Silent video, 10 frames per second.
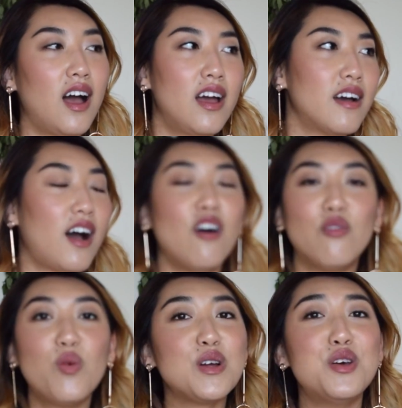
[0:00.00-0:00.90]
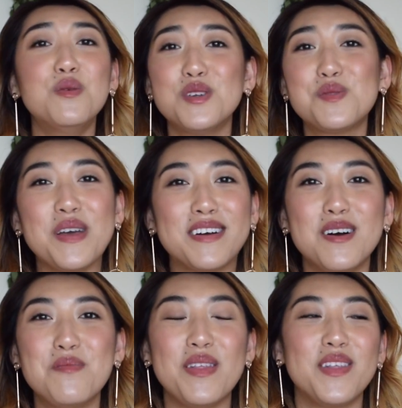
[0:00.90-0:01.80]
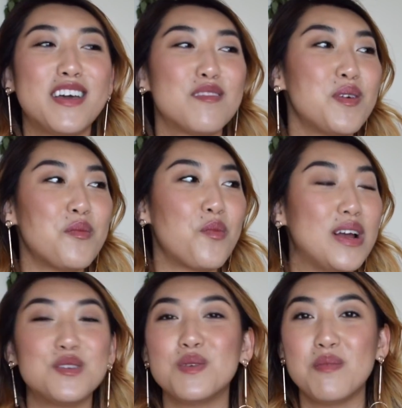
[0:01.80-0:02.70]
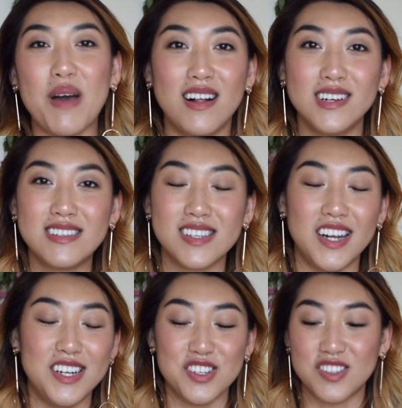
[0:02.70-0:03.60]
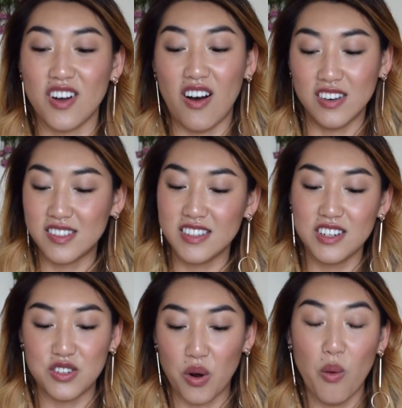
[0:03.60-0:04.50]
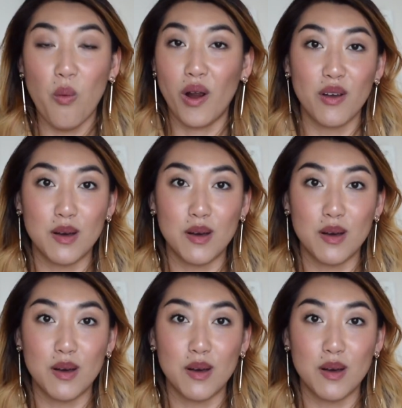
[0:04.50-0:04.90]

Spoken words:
I have way too much makeup and they give me way too many palettes and I just honestly don't wear